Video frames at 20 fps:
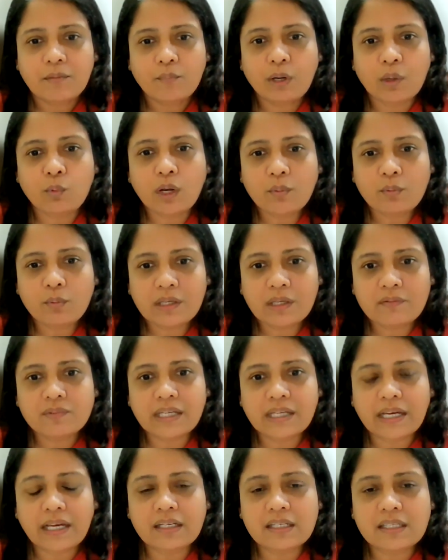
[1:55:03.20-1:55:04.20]
But what we have
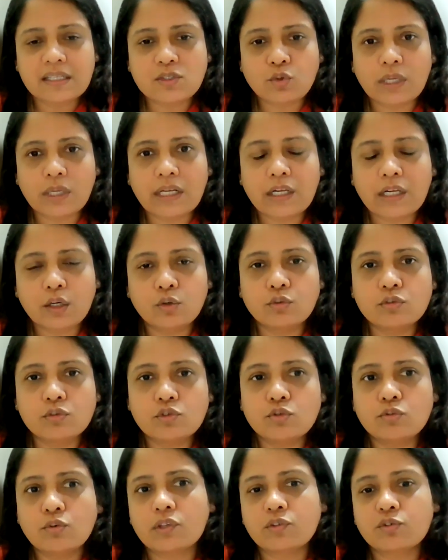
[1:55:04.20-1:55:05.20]
done is to include
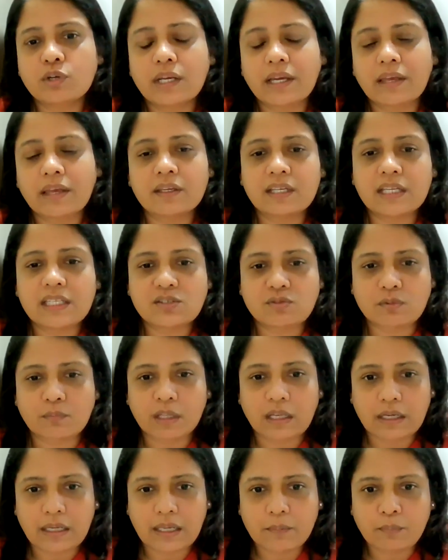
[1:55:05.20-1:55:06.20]
two or three other kids from
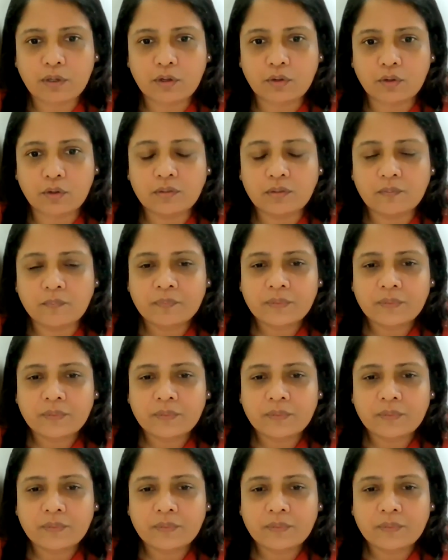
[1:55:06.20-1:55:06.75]
the neighborhood